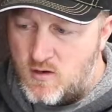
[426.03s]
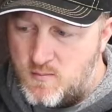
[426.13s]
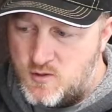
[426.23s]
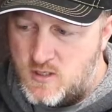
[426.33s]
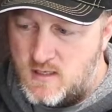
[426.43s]

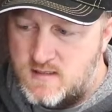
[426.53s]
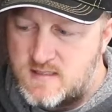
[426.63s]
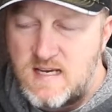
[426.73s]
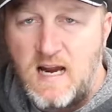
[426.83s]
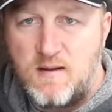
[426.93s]
imaging, and
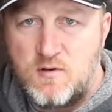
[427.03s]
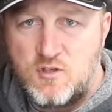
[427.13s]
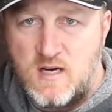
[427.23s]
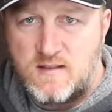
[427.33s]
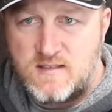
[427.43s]
side
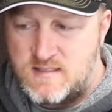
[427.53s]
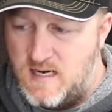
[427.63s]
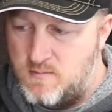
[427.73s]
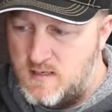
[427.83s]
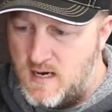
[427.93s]
imaging at the
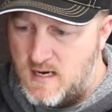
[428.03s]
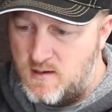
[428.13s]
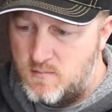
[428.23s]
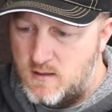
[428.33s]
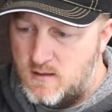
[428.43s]
same
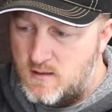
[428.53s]
time.